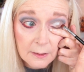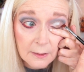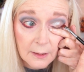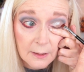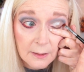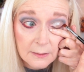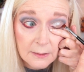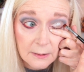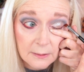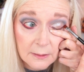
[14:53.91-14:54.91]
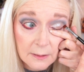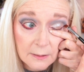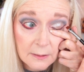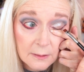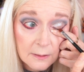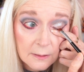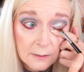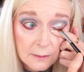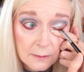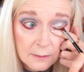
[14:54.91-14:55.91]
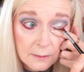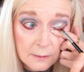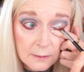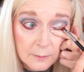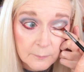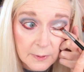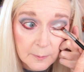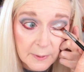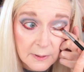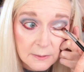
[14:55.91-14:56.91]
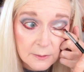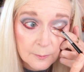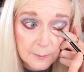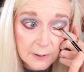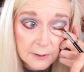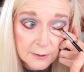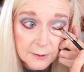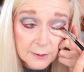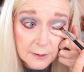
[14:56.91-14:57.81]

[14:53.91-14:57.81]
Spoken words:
Yeah, that's easier than with a pencil brush.